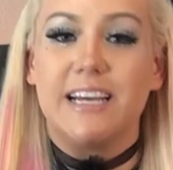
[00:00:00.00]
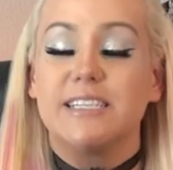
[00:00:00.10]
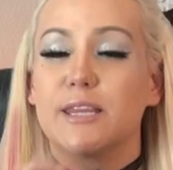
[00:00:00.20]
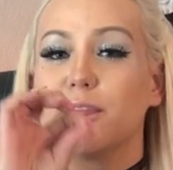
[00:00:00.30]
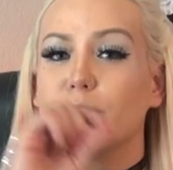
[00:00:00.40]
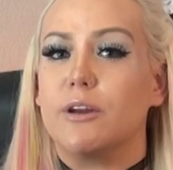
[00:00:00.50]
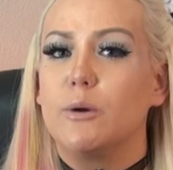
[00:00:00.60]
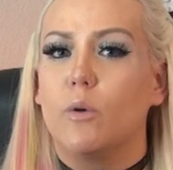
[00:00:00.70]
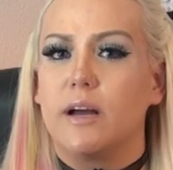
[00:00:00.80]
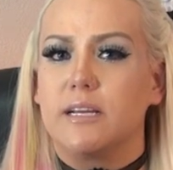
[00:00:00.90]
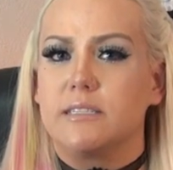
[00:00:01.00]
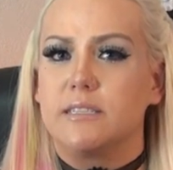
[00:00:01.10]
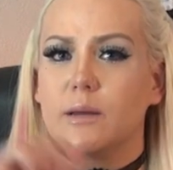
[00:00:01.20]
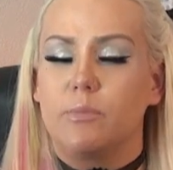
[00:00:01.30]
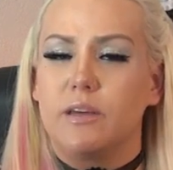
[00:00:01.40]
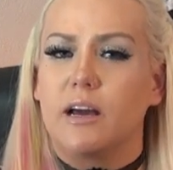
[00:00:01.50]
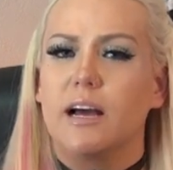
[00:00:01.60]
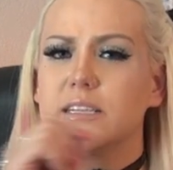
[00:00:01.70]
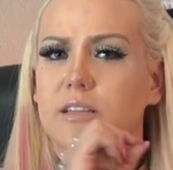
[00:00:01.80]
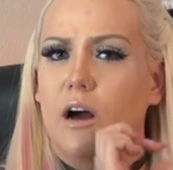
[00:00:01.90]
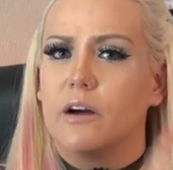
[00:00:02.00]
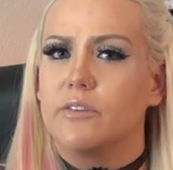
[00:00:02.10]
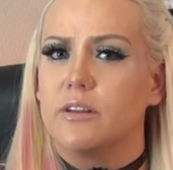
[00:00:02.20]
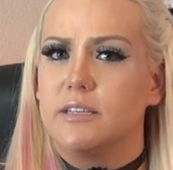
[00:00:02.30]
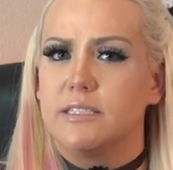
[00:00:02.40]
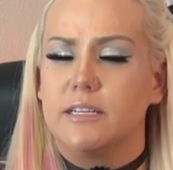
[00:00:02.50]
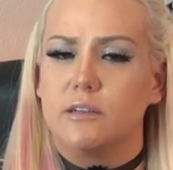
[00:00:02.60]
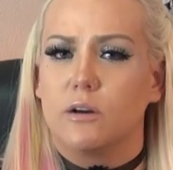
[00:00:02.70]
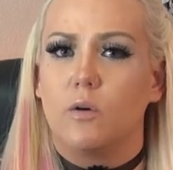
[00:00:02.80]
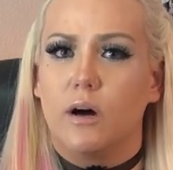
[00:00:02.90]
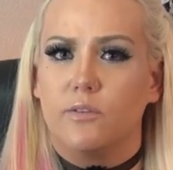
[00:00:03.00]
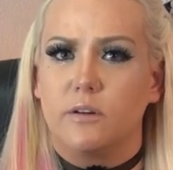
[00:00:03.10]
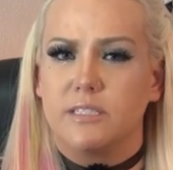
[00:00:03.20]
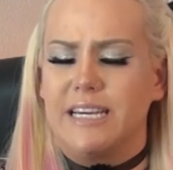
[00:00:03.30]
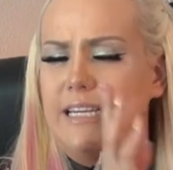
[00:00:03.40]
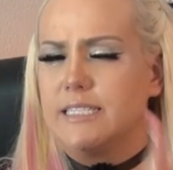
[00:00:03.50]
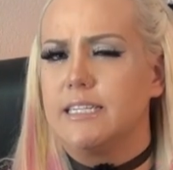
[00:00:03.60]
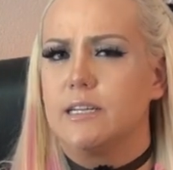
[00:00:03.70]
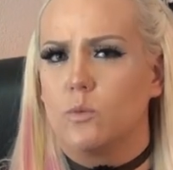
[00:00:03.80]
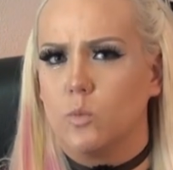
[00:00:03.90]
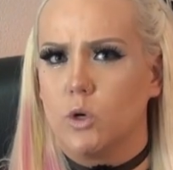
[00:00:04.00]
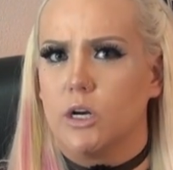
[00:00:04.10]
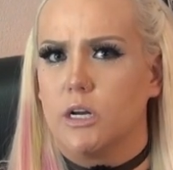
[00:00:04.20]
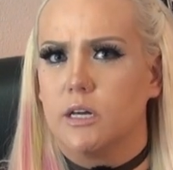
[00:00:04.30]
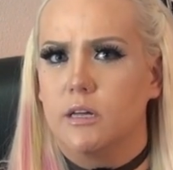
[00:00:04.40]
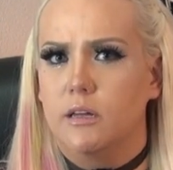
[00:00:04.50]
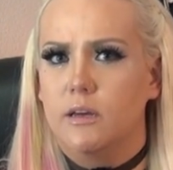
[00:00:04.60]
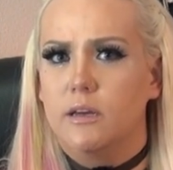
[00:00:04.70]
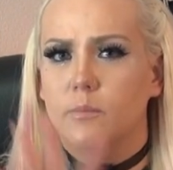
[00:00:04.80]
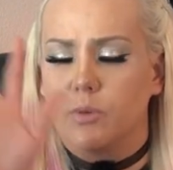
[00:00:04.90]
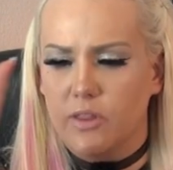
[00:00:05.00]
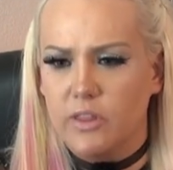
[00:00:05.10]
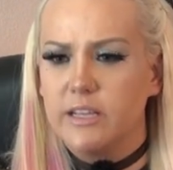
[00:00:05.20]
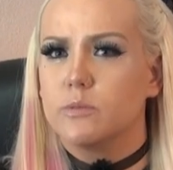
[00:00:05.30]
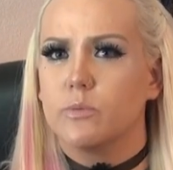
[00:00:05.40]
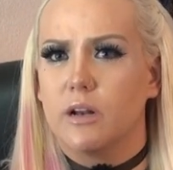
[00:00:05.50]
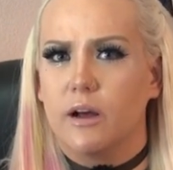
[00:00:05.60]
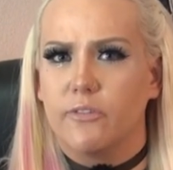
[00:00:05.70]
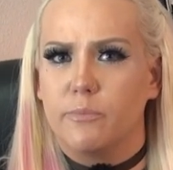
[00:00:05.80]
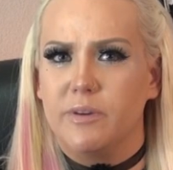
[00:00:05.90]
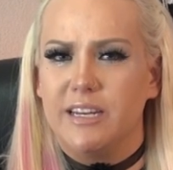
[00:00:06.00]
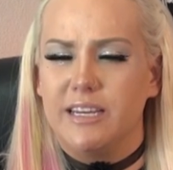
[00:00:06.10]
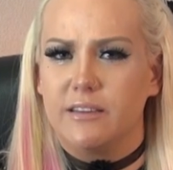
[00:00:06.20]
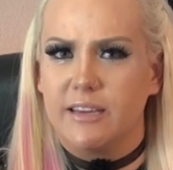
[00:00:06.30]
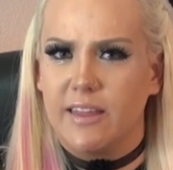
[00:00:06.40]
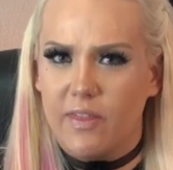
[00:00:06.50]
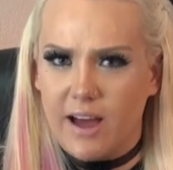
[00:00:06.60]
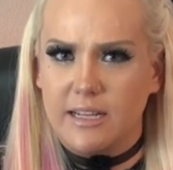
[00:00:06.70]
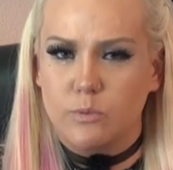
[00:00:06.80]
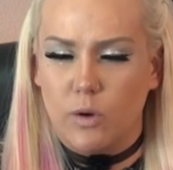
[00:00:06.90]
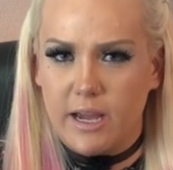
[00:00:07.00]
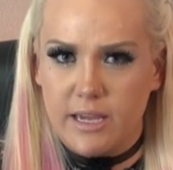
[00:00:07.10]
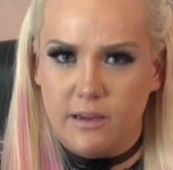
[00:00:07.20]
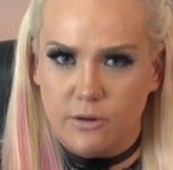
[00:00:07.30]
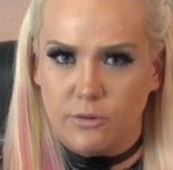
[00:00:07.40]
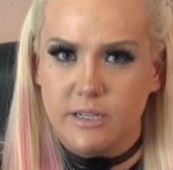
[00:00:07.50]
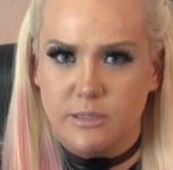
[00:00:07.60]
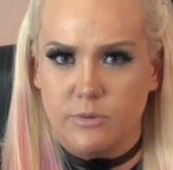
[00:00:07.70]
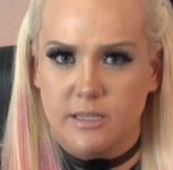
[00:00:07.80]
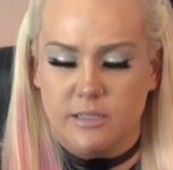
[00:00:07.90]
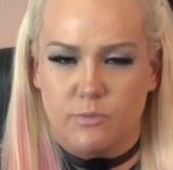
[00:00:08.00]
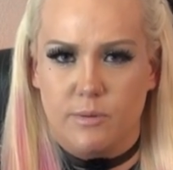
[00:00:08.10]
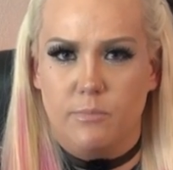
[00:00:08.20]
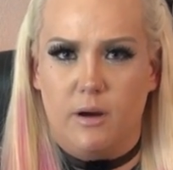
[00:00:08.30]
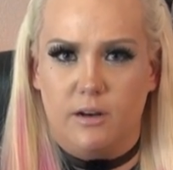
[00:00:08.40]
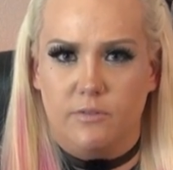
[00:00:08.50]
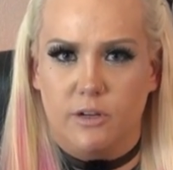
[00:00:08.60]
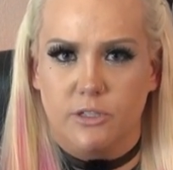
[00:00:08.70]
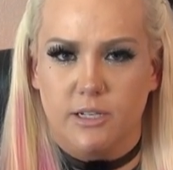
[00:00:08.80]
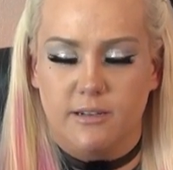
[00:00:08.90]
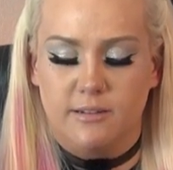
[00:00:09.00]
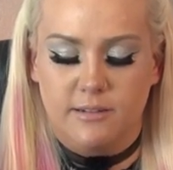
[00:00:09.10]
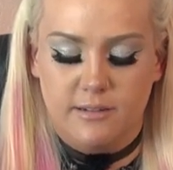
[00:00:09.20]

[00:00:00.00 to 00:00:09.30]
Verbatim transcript: His theory was that because the Ovilus didn't go off all day, it didn't work. But this went off immediately, and that's why he agrees with this REM pod function.